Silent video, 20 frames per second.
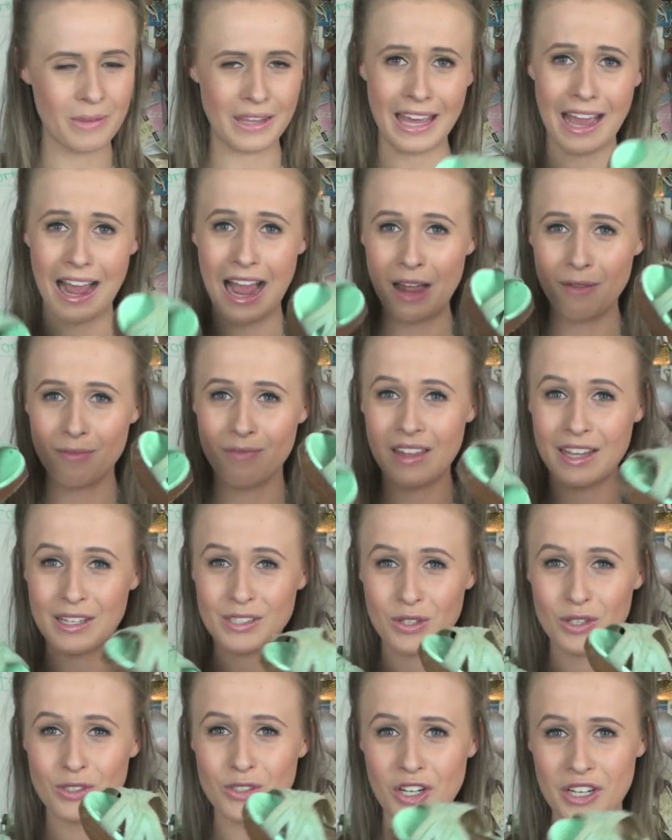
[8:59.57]
But yeah, I, they're
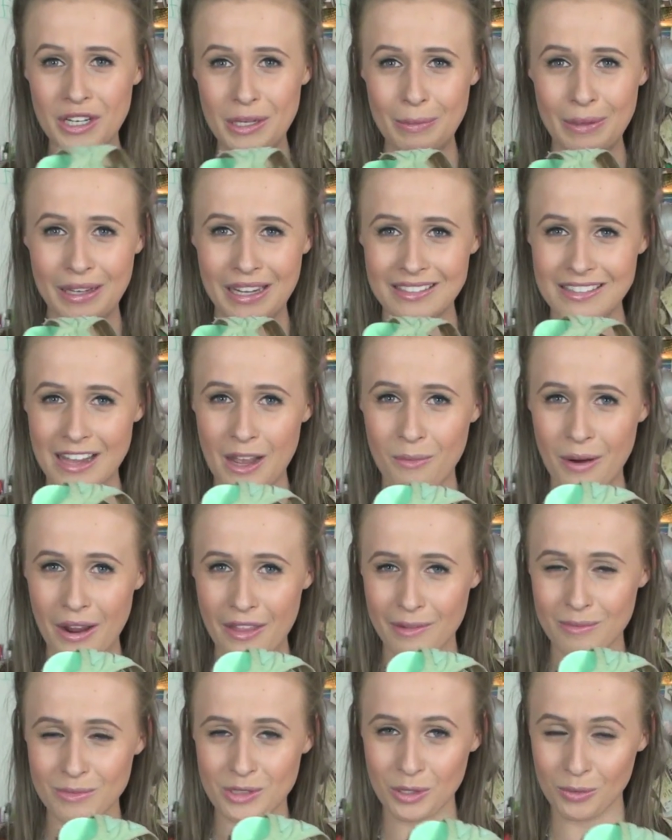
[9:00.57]
so dirty because I
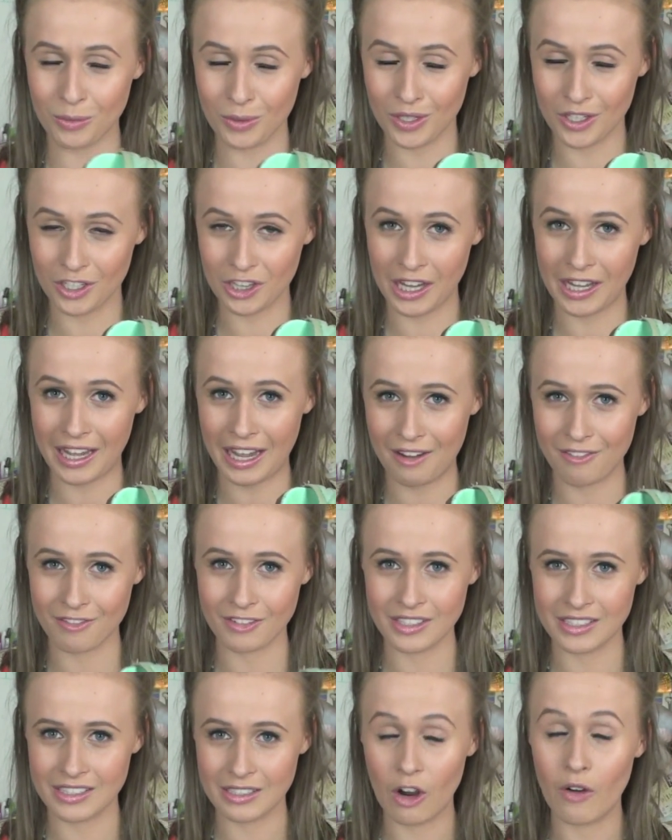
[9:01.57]
wear them to work like
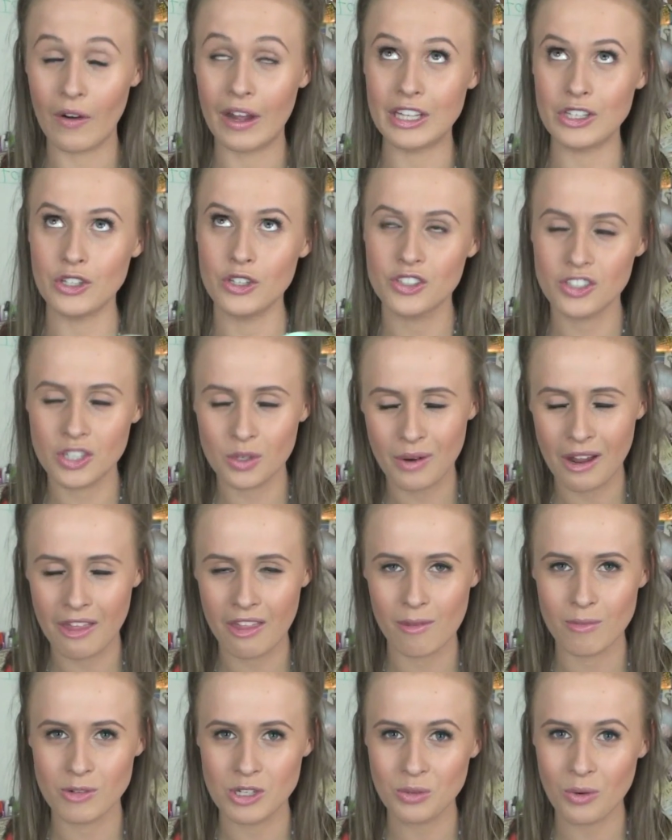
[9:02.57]
every, oh I used to wear
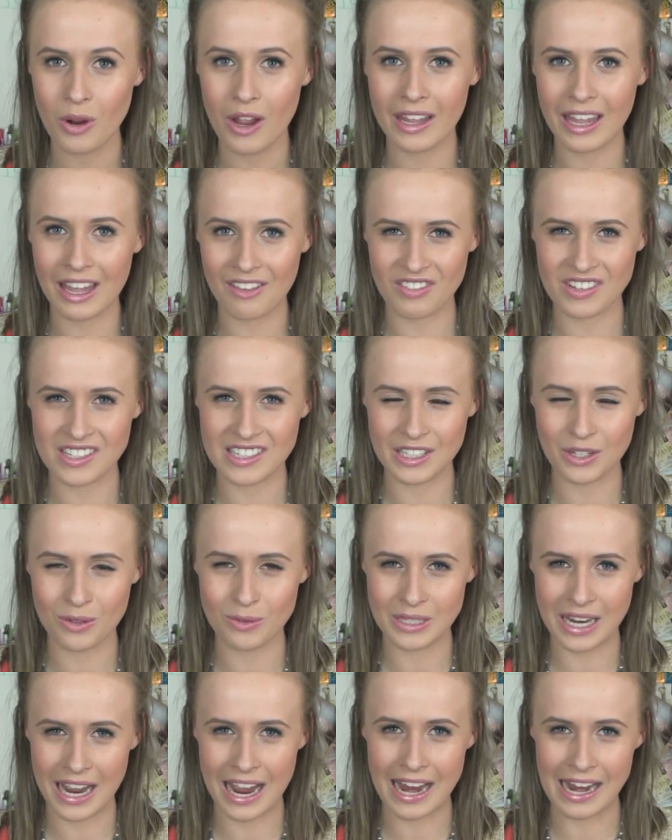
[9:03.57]
them to work every single
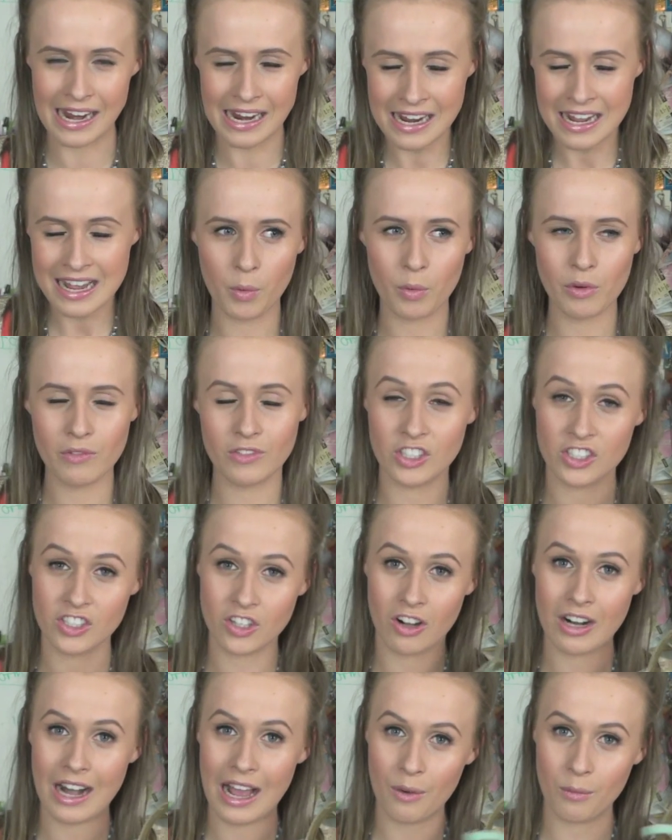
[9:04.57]
day. We've
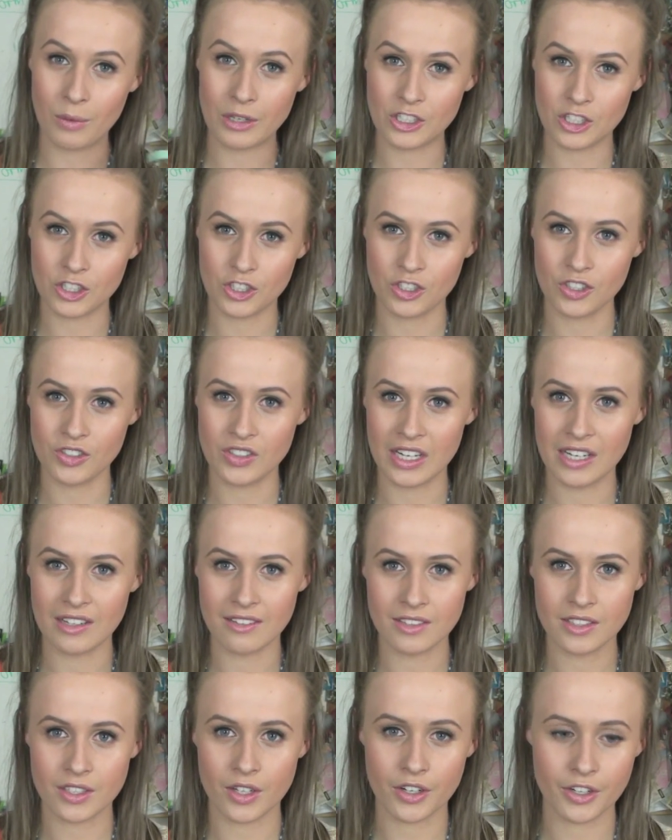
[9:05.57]
just got our winter shoes
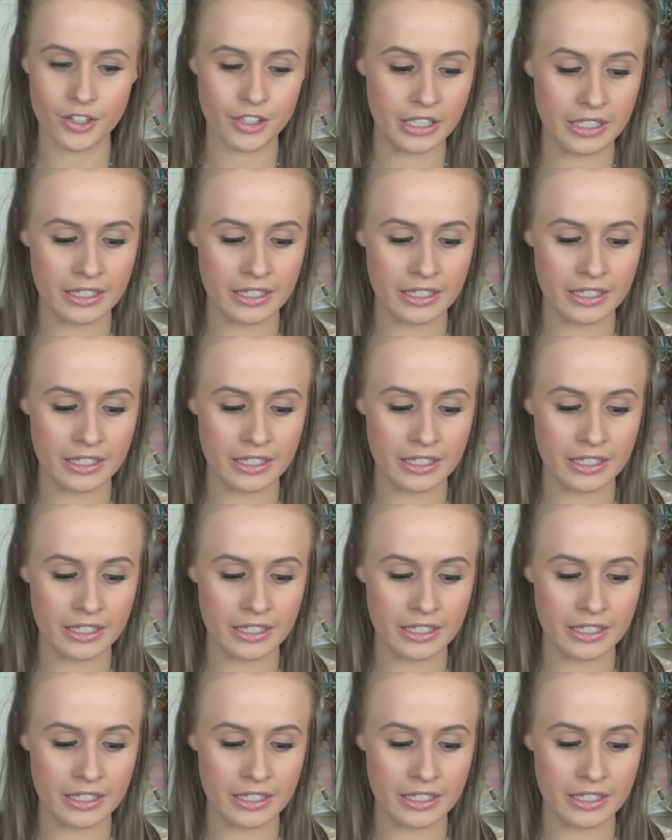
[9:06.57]
in so.